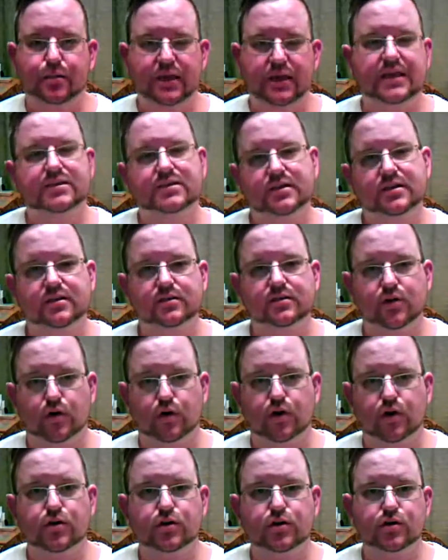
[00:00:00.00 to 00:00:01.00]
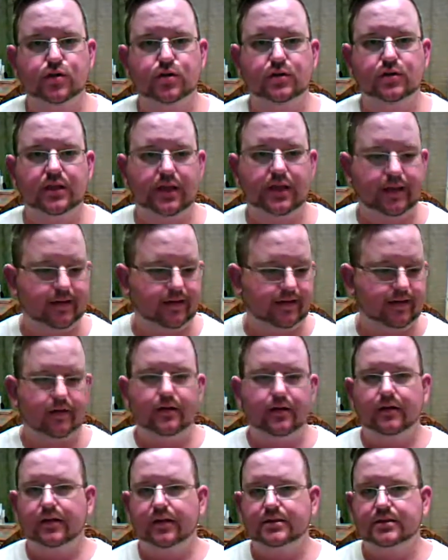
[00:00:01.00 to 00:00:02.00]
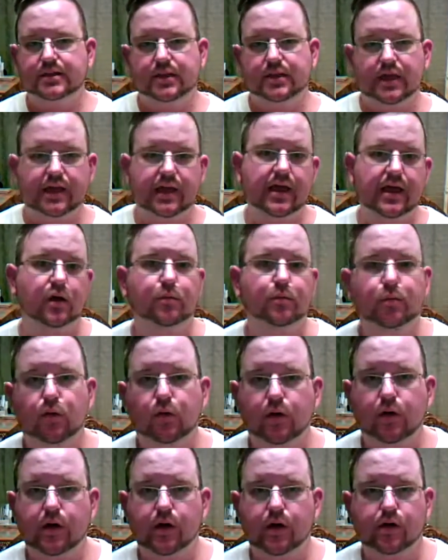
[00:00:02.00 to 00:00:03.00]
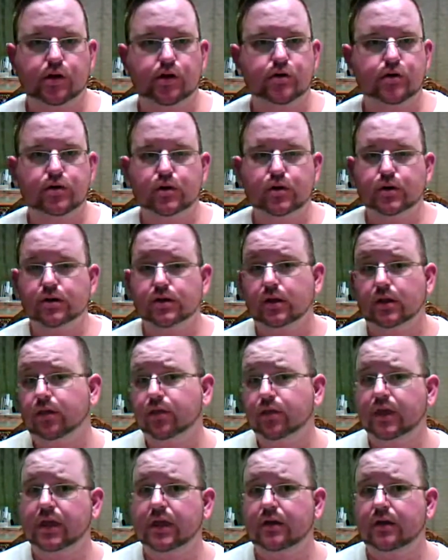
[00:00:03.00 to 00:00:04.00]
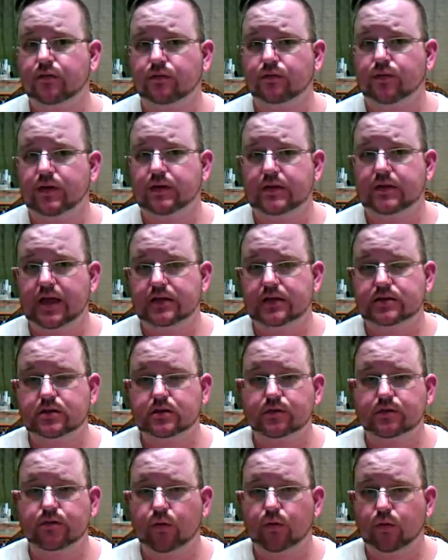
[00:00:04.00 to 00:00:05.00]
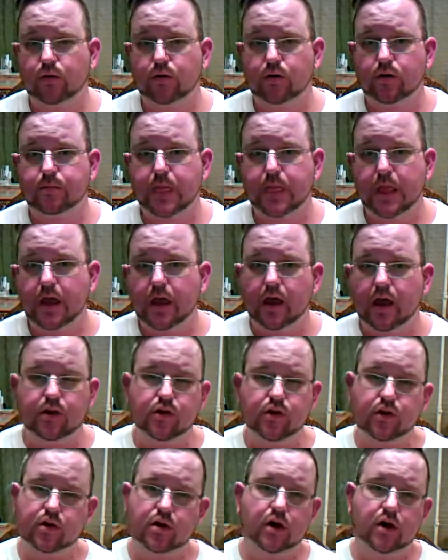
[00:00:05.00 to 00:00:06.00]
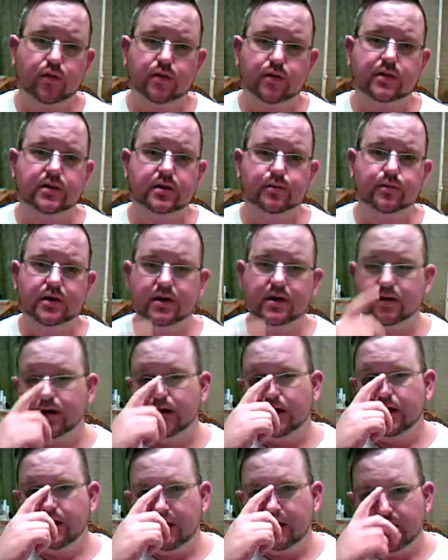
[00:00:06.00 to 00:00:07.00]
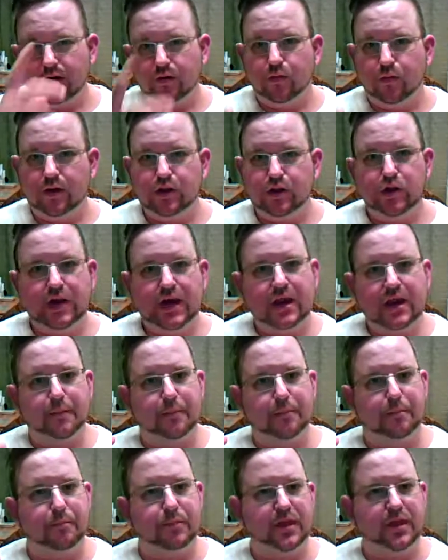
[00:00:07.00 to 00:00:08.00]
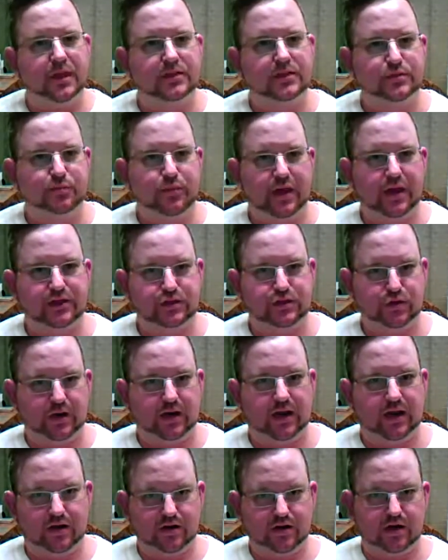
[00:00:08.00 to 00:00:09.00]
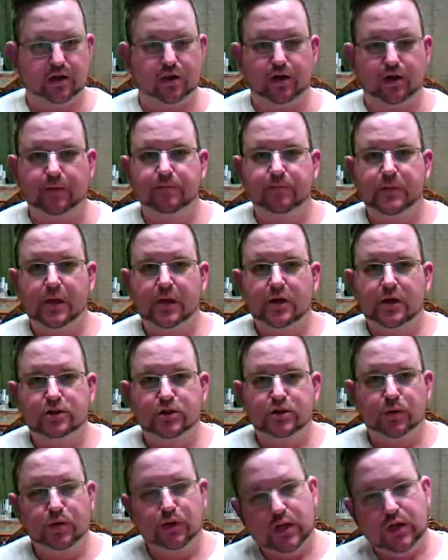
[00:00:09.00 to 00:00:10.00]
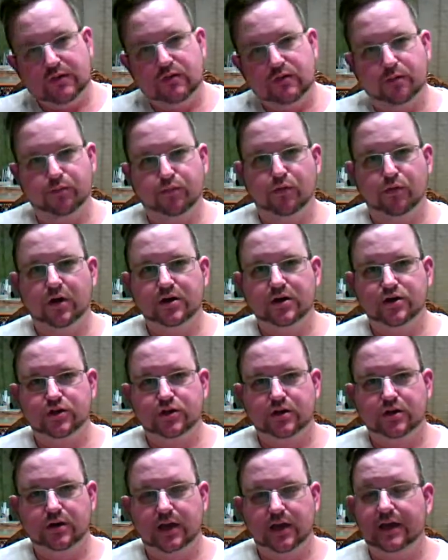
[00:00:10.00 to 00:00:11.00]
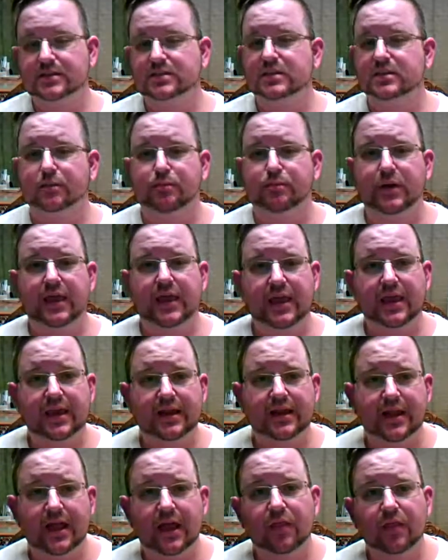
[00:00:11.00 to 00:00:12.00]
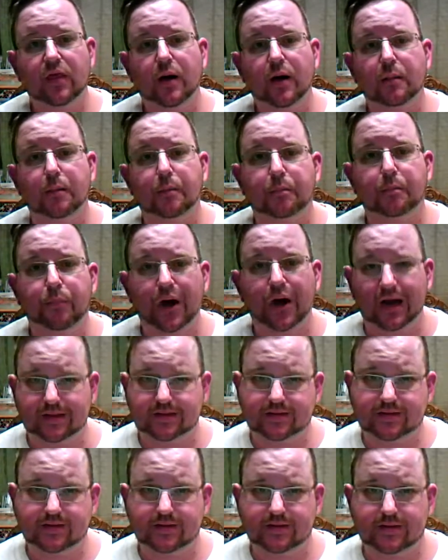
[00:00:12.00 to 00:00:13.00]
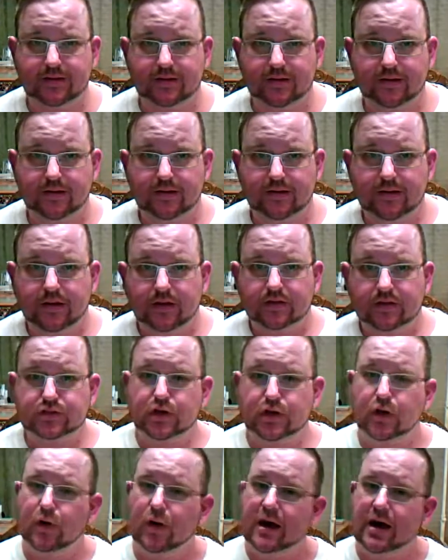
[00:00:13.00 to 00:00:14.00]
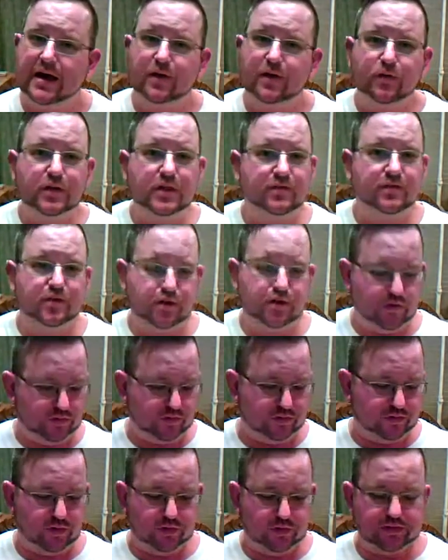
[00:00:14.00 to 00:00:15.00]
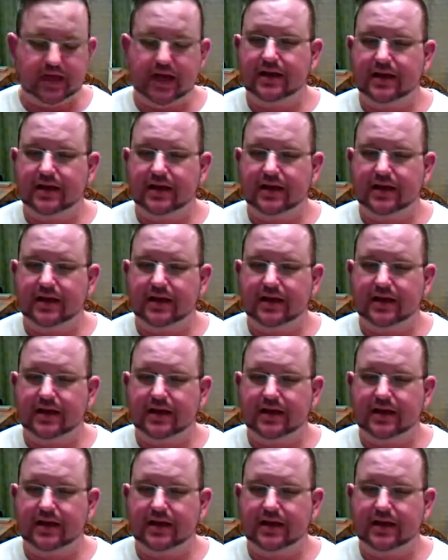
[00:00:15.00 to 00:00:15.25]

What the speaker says: pieces, or you're doing like, let's say like Hellboy, or you're doing the Thing from Fantastic Four, and you're coloring them in, you know what, you got a big space you got to color. So when you have a brush, it's a pain in the butt. So I don't even use those.